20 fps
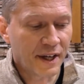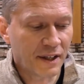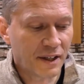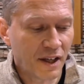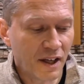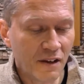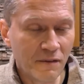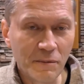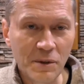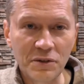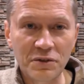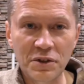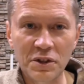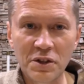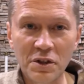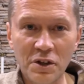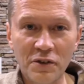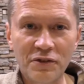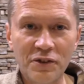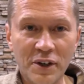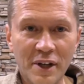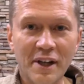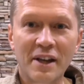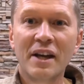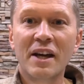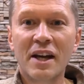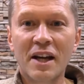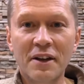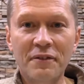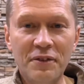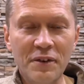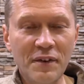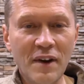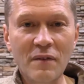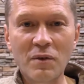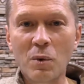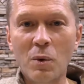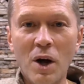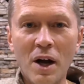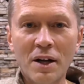and gave me secure footing. And if you've
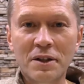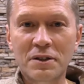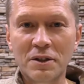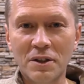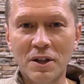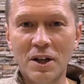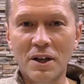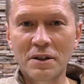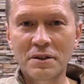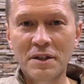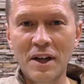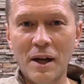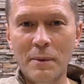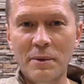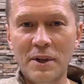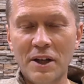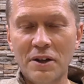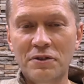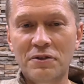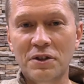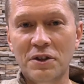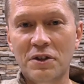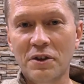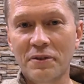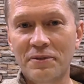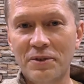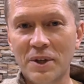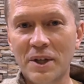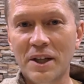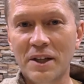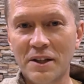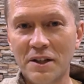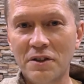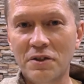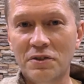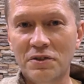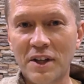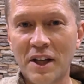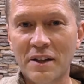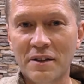ever walked a long time without secure footing and then
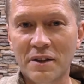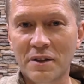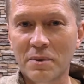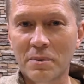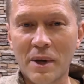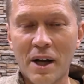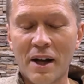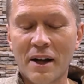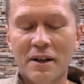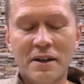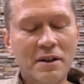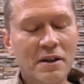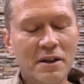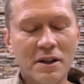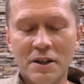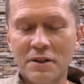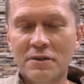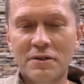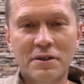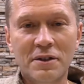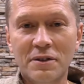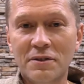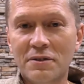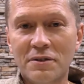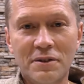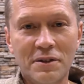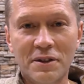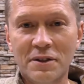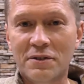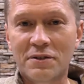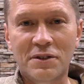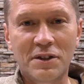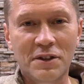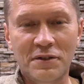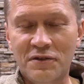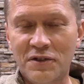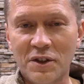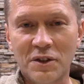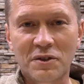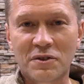you stand on a rock,
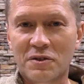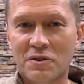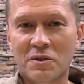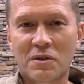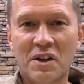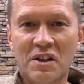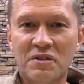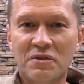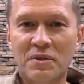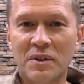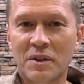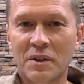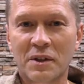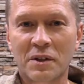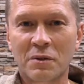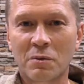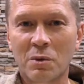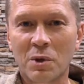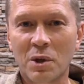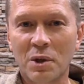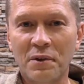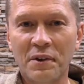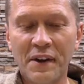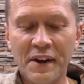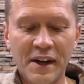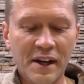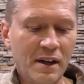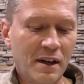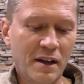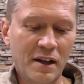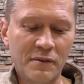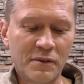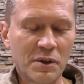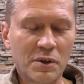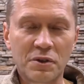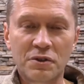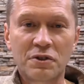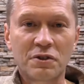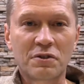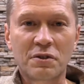it feels it's the greatest feeling in the world, even
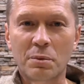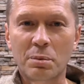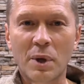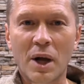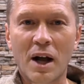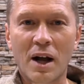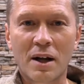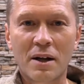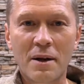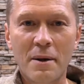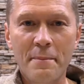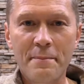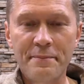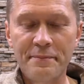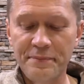though it's just a rock.